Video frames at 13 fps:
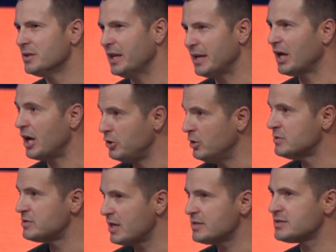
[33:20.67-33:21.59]
letting God
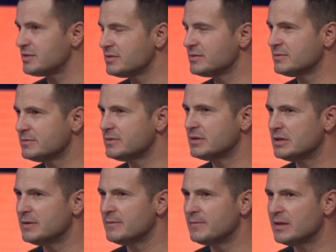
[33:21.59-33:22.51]
use us,
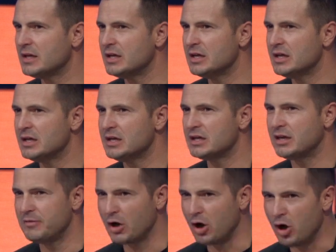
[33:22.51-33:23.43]

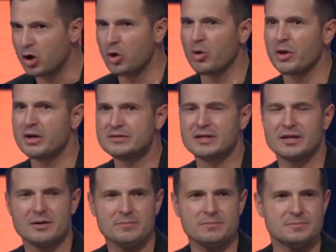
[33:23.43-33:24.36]
giving all glory to
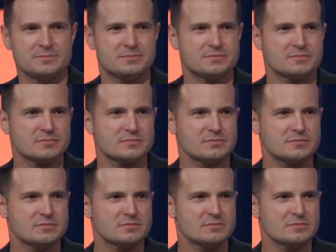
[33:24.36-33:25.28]
him.
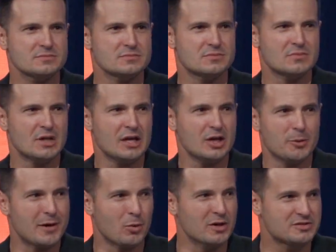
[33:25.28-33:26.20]
And
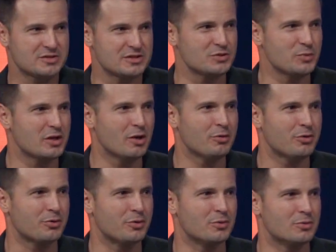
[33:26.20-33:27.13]
no matter what season we go
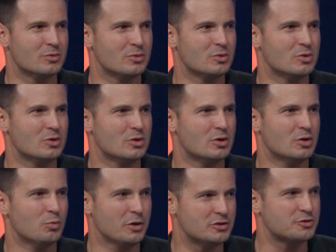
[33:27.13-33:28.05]
through,
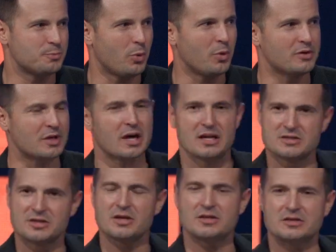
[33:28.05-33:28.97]
we just point to
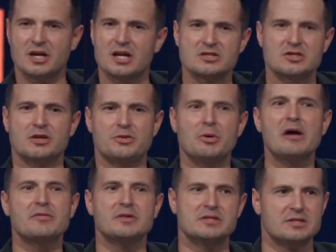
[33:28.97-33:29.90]
God's goodness. God is good
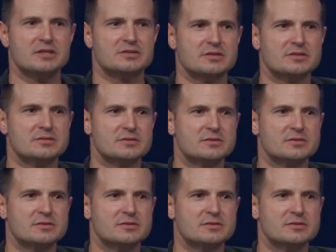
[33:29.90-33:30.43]
through every season.